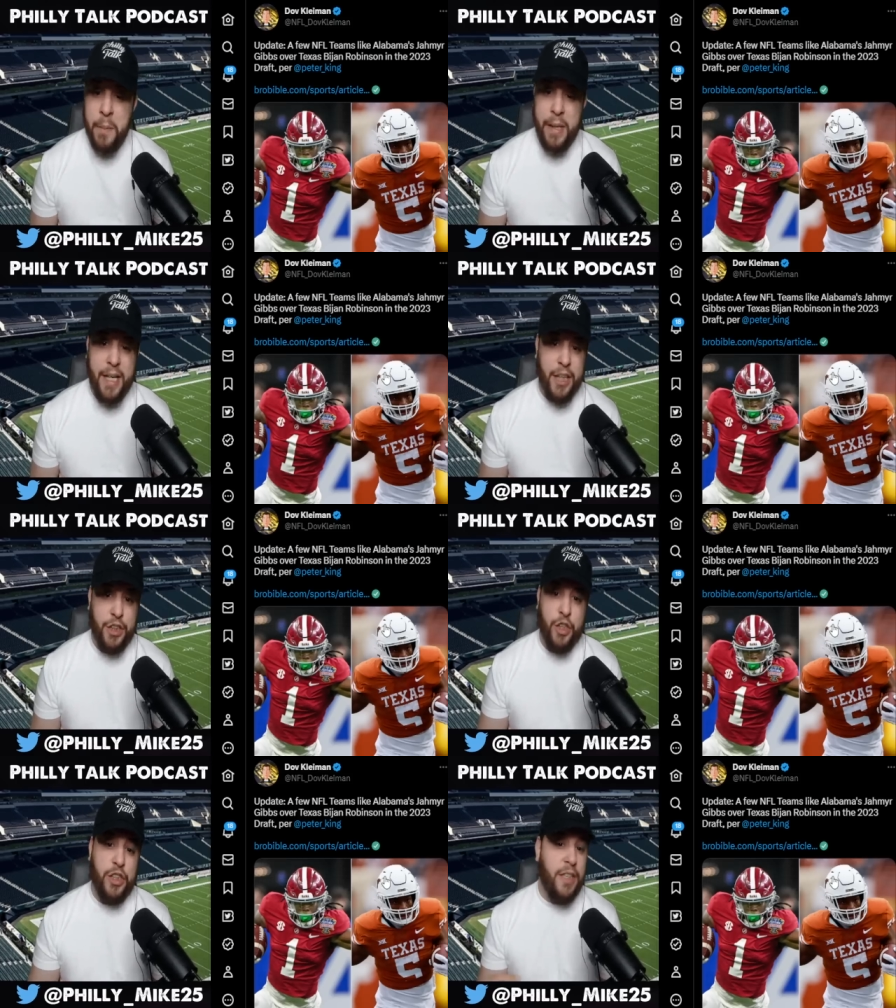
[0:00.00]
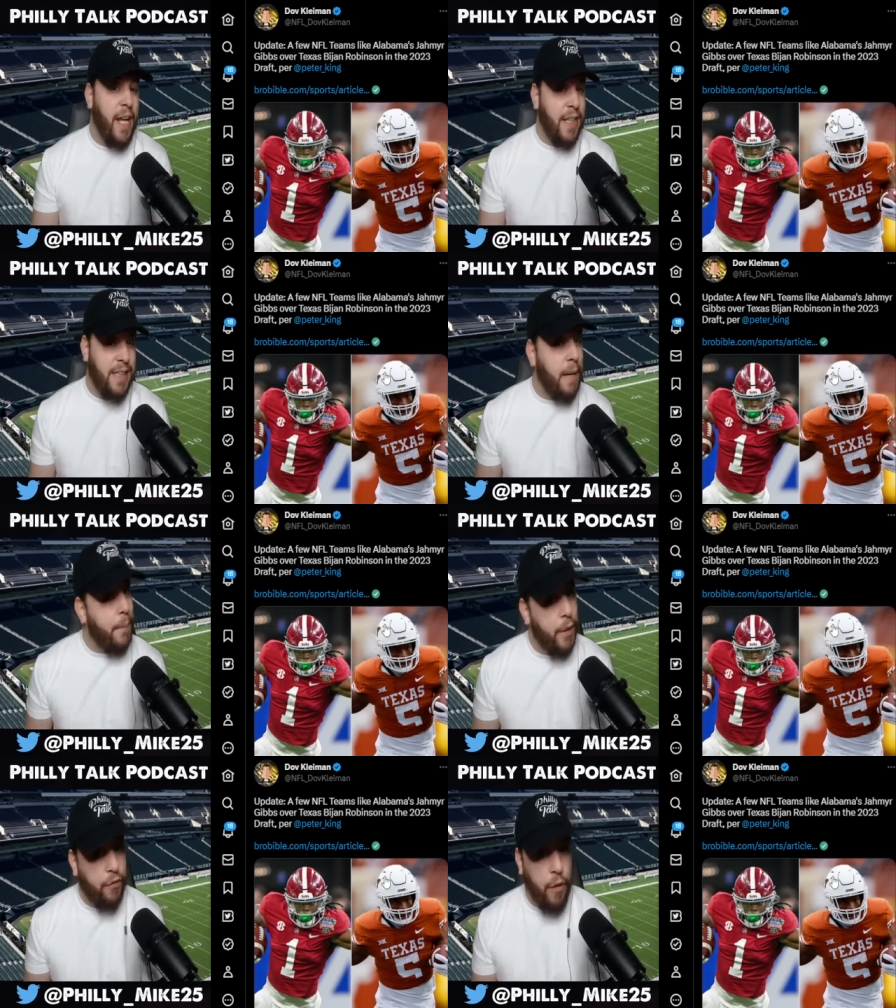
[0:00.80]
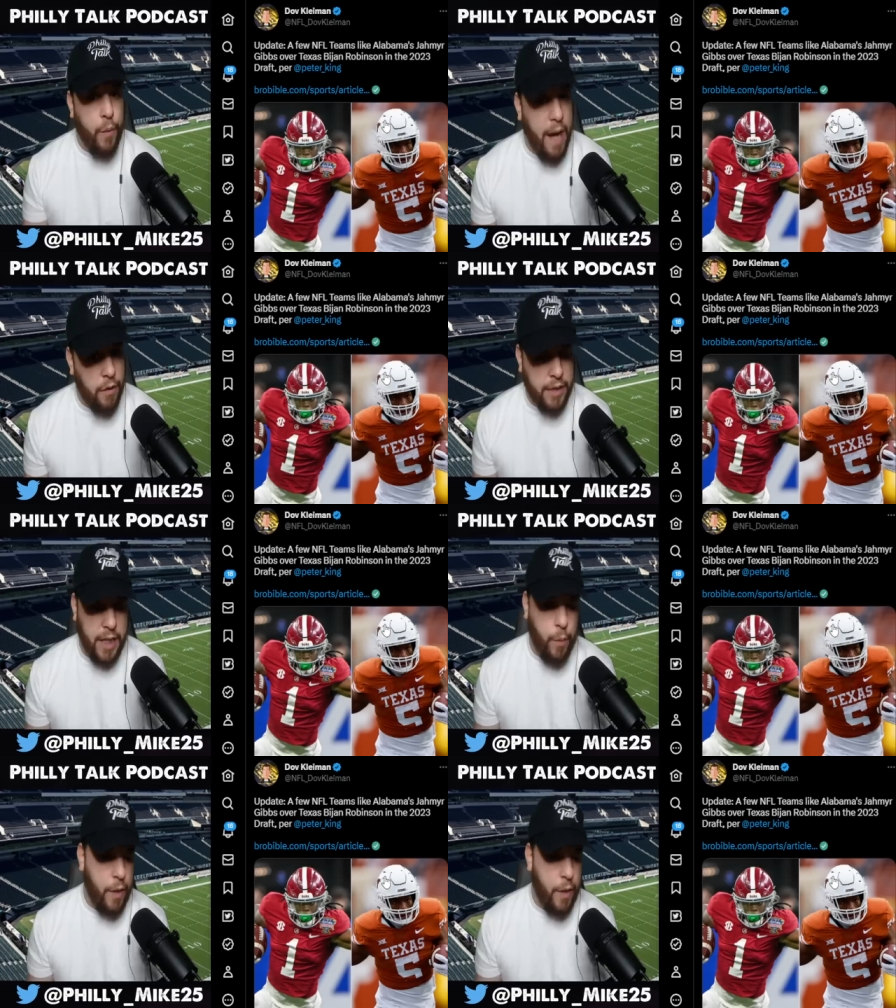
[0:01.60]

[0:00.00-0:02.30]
because there's things that have been thrown out there,